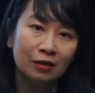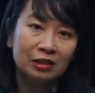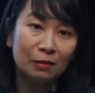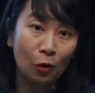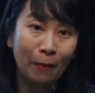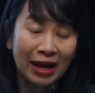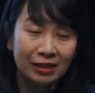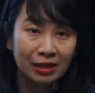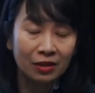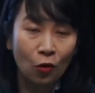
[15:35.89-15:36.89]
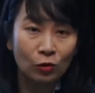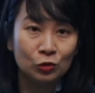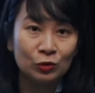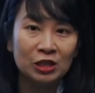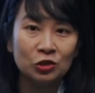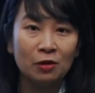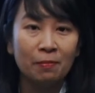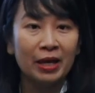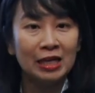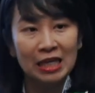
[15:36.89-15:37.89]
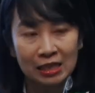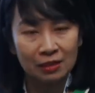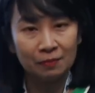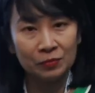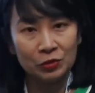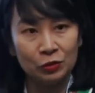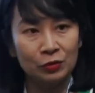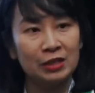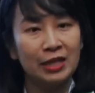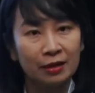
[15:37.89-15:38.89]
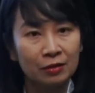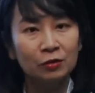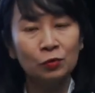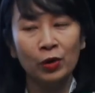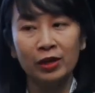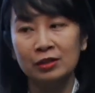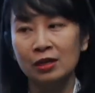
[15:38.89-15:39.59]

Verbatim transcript: diplomatic or judicial mechanism to tackle with